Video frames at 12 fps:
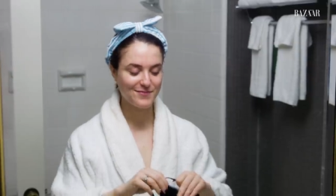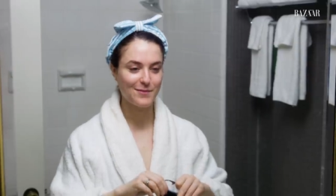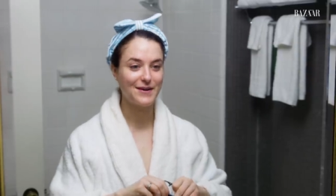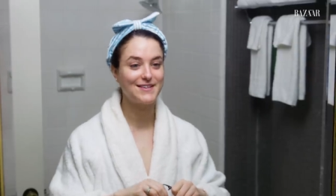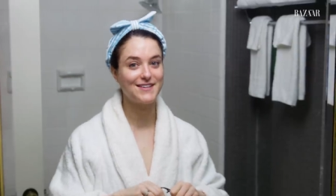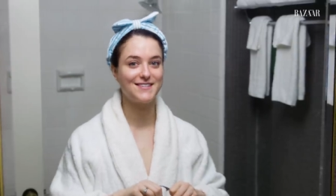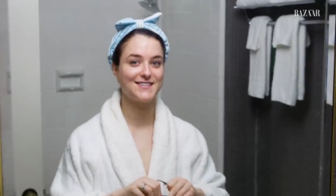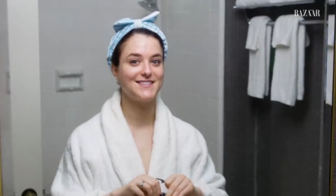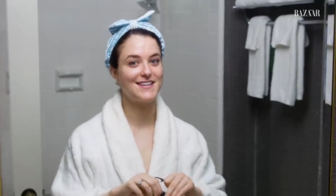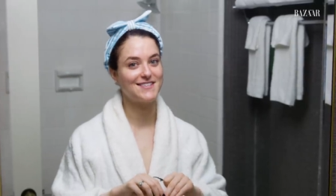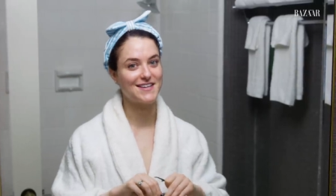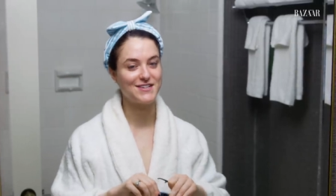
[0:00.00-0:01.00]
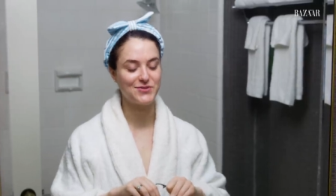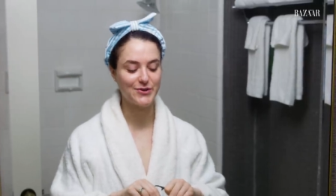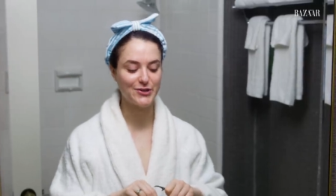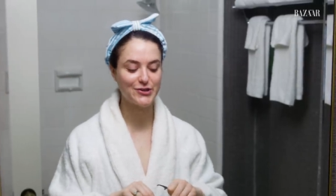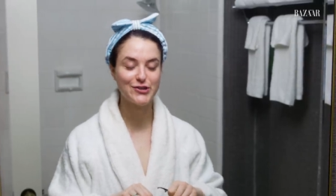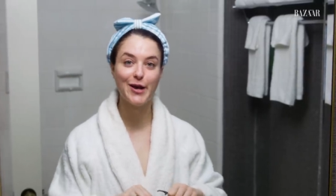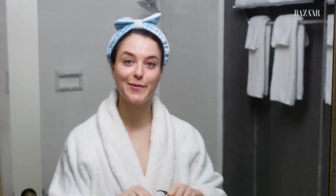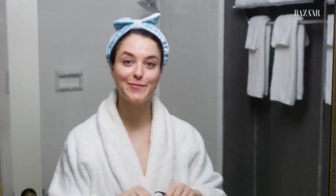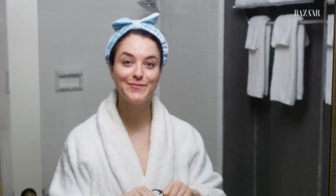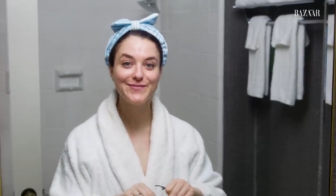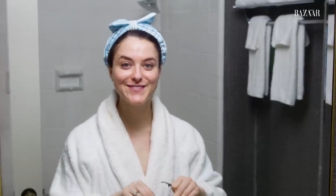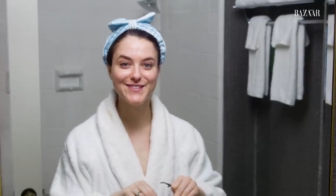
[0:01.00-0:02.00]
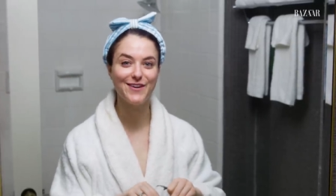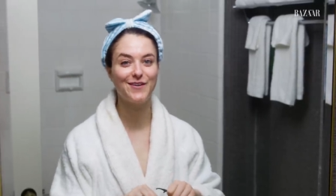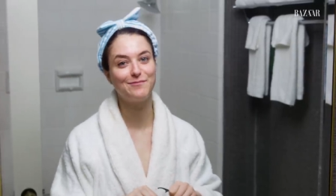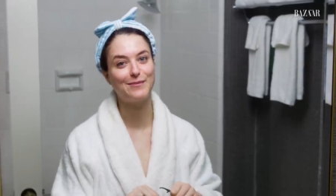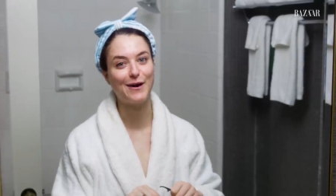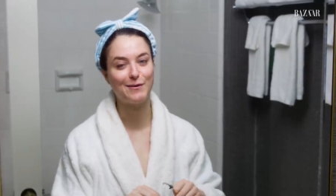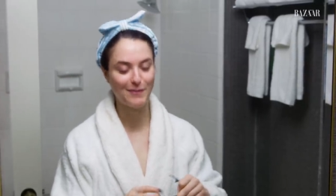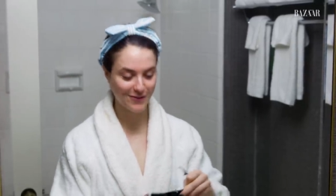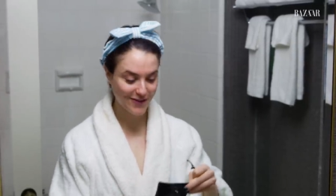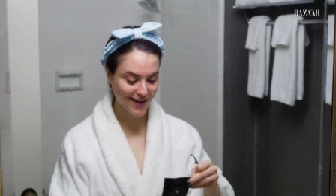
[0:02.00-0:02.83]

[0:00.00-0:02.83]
My dentist says I do a good job, so I'm proud about